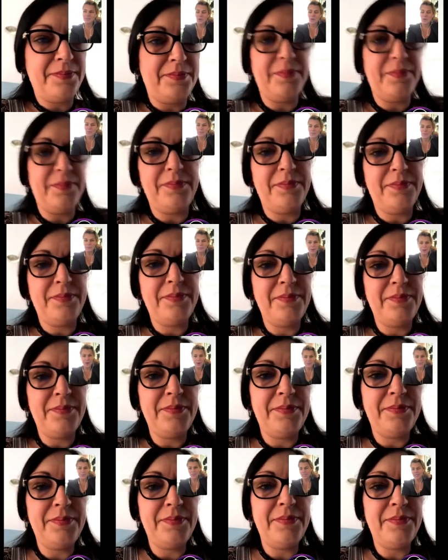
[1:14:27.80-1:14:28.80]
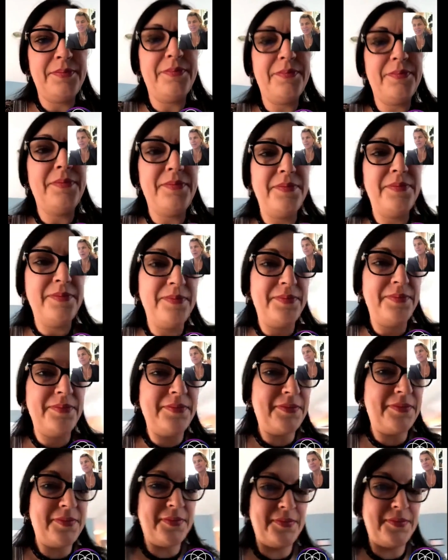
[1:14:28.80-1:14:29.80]
my mom and she didn't know.
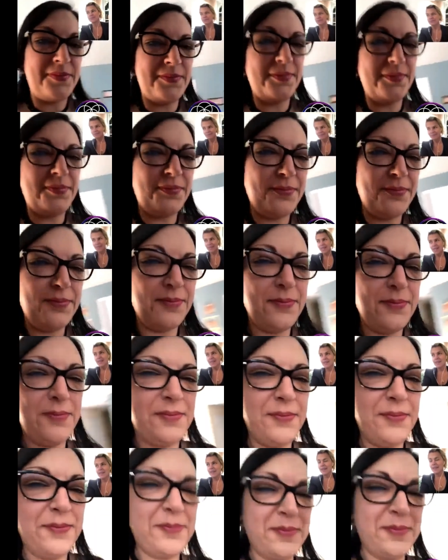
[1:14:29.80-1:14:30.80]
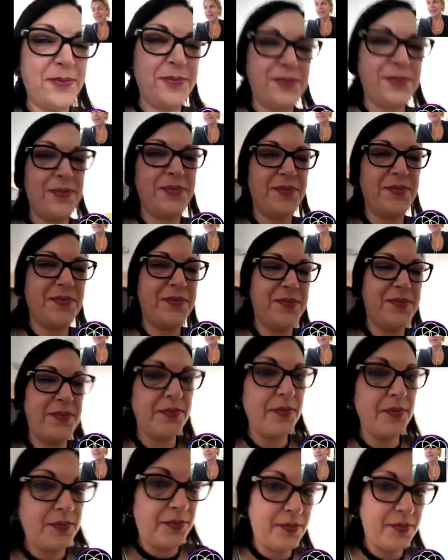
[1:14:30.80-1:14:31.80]
And
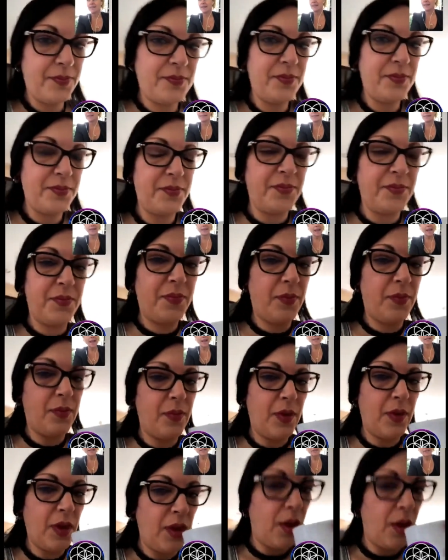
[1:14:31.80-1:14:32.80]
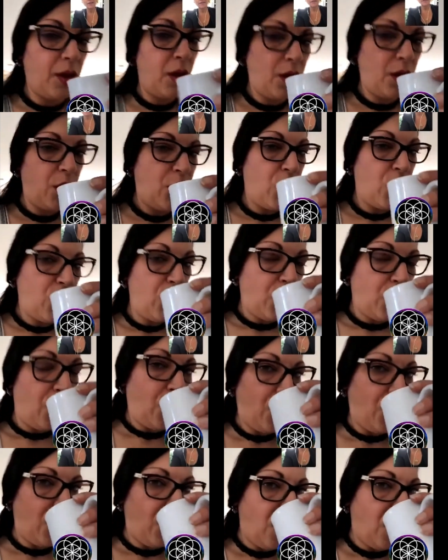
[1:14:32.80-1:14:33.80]
at the end, I found this woman
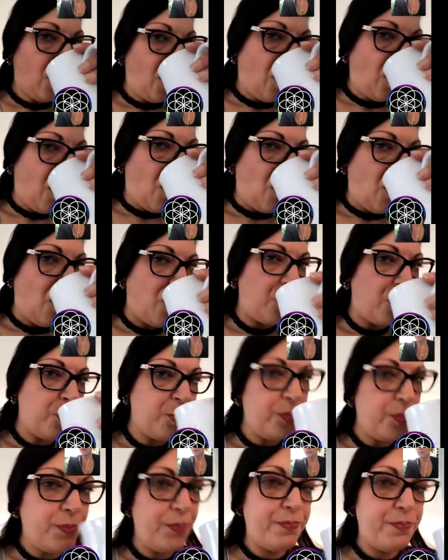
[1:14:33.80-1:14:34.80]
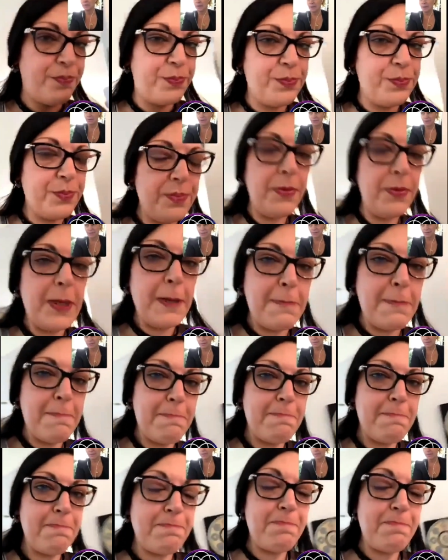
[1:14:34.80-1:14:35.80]
online who wrote about
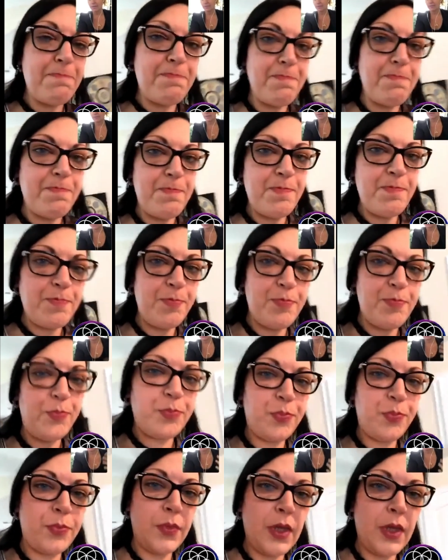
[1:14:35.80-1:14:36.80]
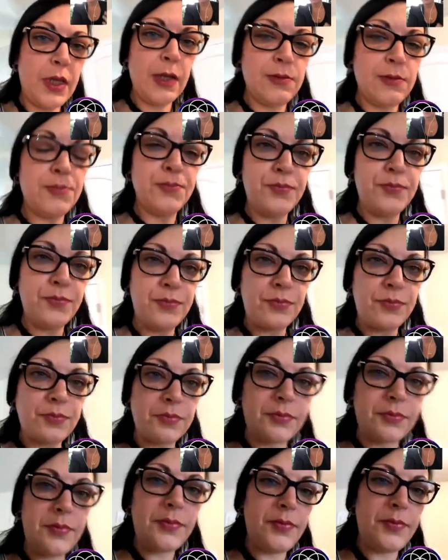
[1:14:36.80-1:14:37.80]
hearing her inner voice,
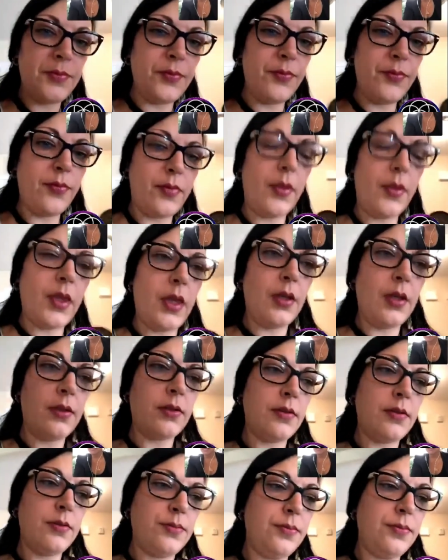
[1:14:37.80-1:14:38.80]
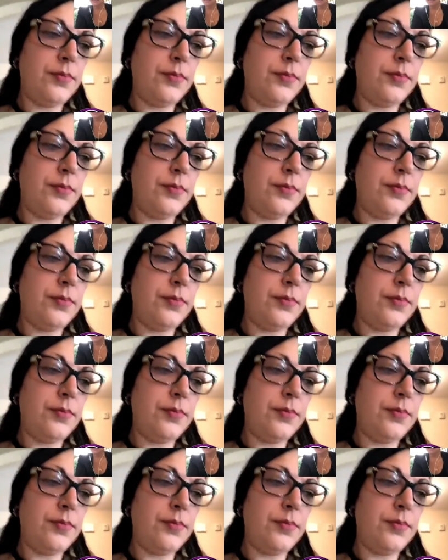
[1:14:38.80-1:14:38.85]
Christine